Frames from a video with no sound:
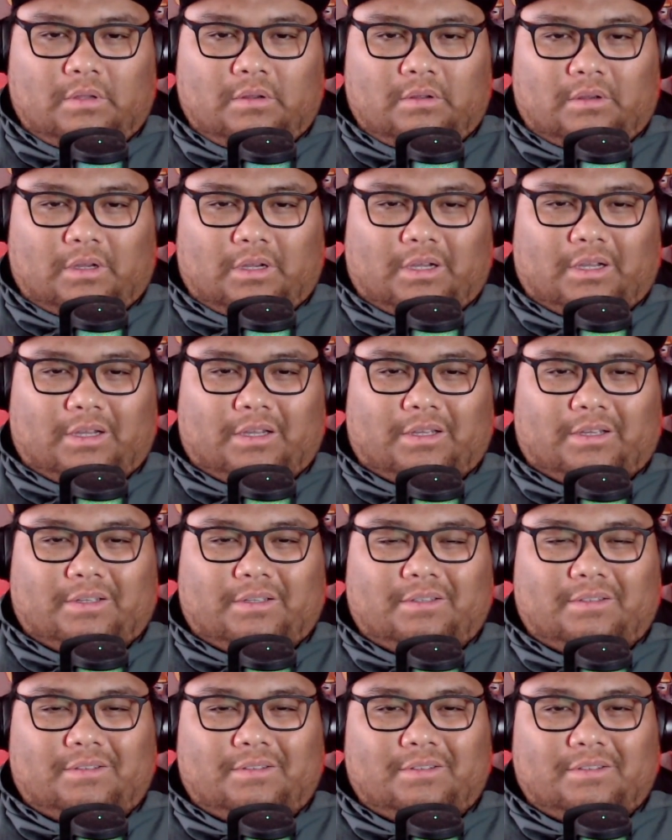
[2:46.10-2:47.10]

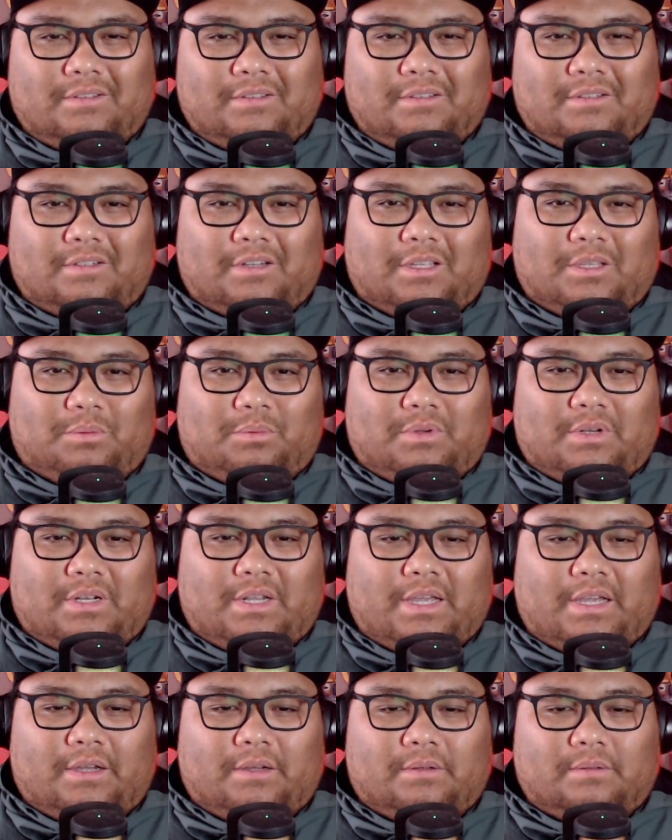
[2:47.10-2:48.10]
Another one
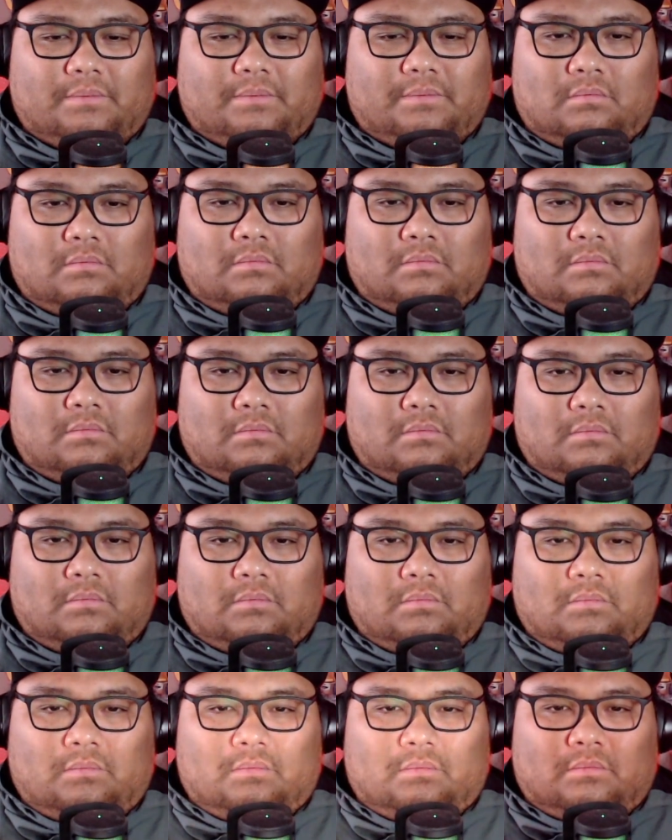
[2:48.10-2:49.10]
down.
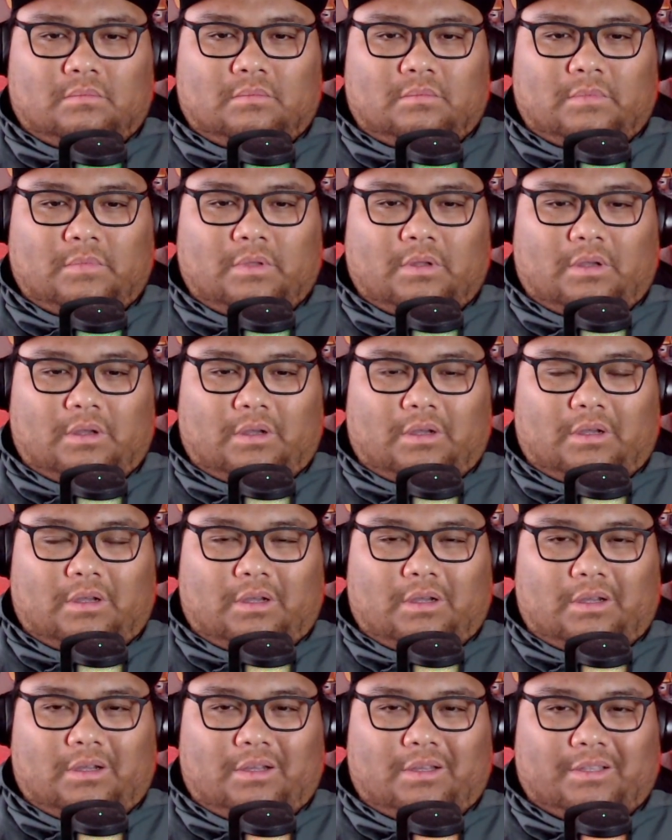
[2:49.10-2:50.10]

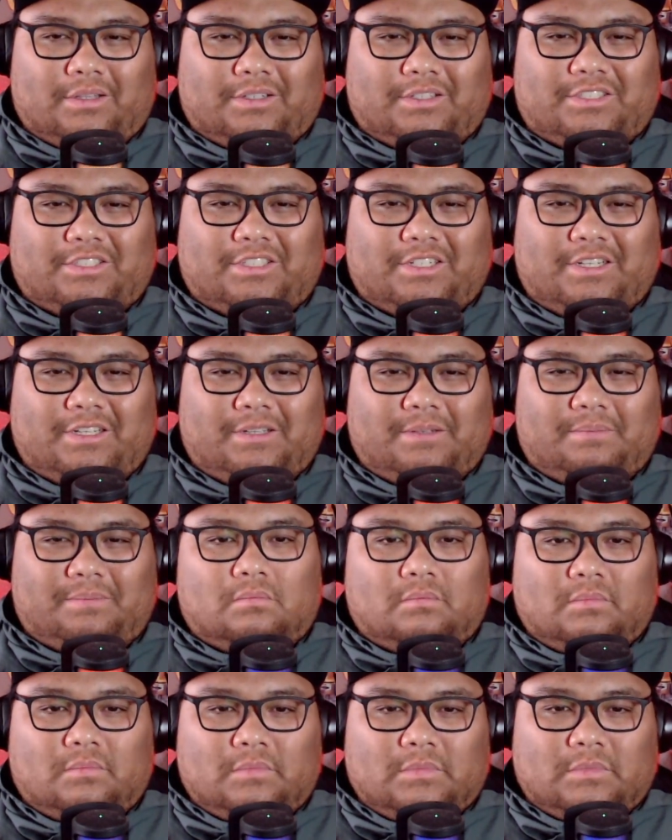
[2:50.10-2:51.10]
Oh, their ship.
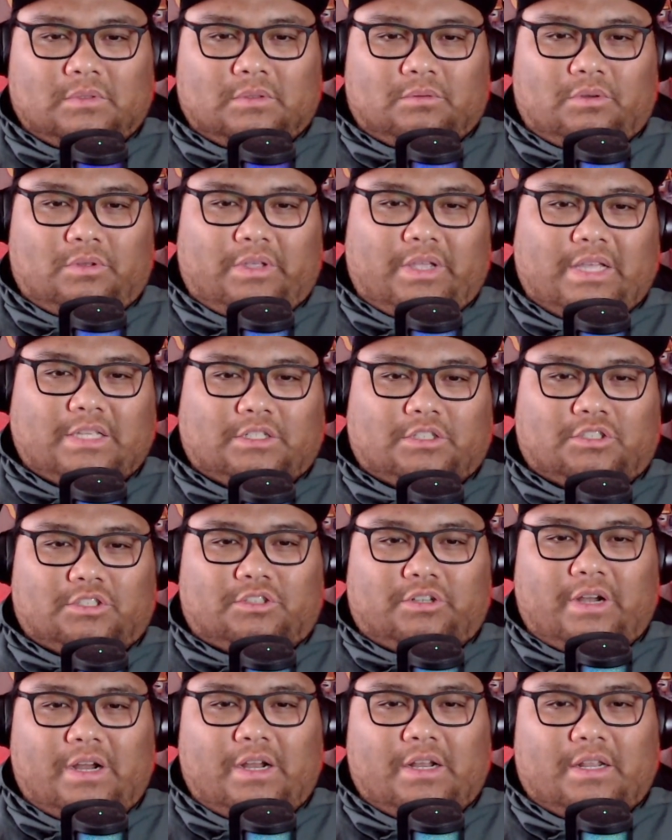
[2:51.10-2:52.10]
Well, you guys are
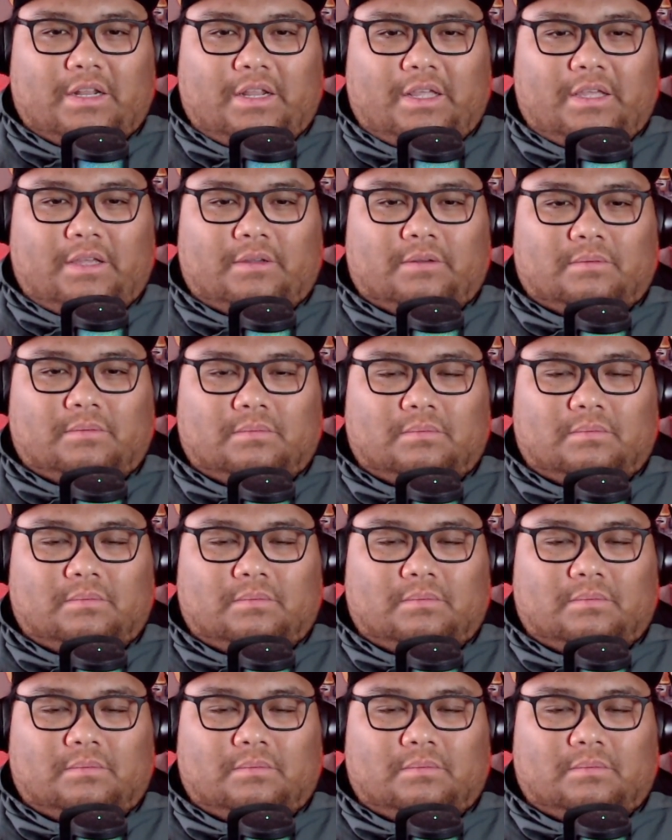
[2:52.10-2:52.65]
stranded now.